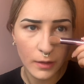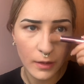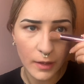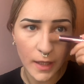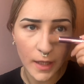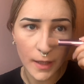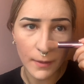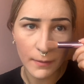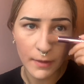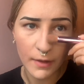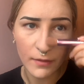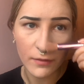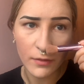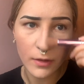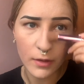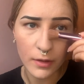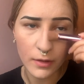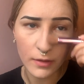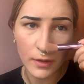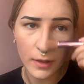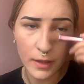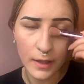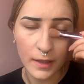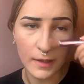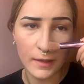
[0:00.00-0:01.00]
However,
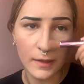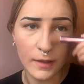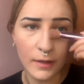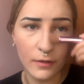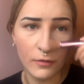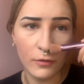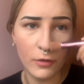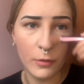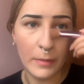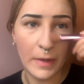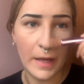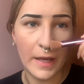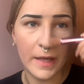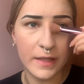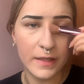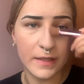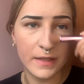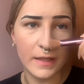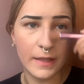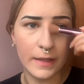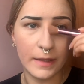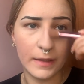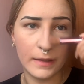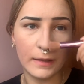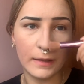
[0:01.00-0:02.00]
the killer remained at